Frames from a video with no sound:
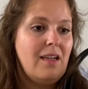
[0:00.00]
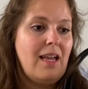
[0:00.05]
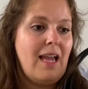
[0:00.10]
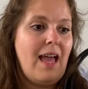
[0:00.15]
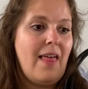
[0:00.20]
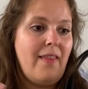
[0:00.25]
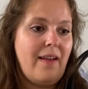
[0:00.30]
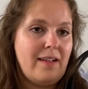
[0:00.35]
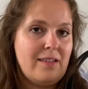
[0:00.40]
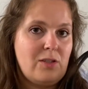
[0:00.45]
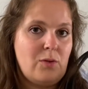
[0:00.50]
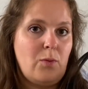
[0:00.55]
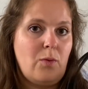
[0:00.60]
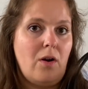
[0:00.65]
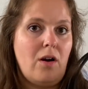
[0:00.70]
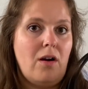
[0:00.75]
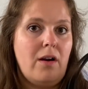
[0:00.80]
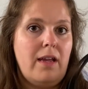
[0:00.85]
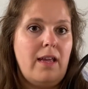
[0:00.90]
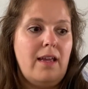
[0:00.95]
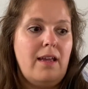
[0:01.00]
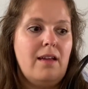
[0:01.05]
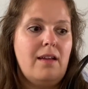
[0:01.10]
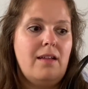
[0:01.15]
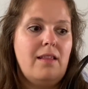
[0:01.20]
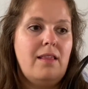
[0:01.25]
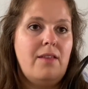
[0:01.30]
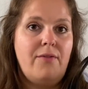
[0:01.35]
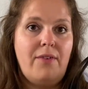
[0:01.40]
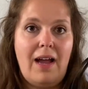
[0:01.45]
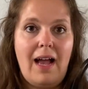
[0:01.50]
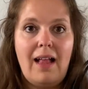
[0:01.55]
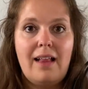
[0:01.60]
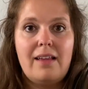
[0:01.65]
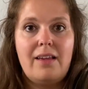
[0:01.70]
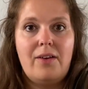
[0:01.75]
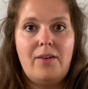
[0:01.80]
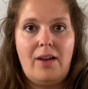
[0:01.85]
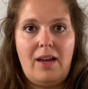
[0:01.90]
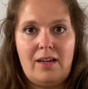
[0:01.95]
And that's why the
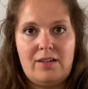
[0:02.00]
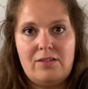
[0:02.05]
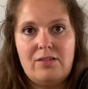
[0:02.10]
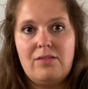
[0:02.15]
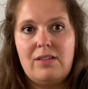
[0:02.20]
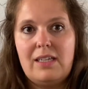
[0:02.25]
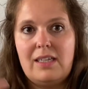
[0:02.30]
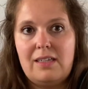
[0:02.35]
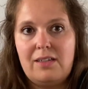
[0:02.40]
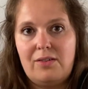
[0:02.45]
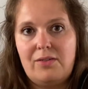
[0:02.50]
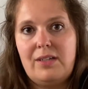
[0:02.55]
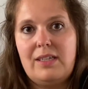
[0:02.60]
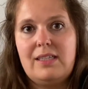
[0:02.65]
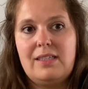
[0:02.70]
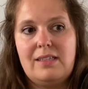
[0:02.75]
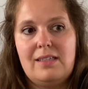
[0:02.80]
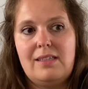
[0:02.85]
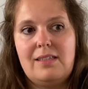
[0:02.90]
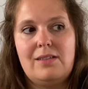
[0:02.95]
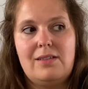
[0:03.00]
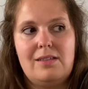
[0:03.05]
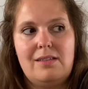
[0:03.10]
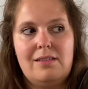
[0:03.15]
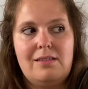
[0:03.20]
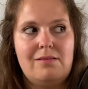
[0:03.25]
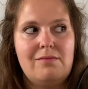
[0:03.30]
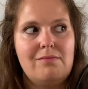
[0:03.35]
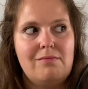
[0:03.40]
value actually increases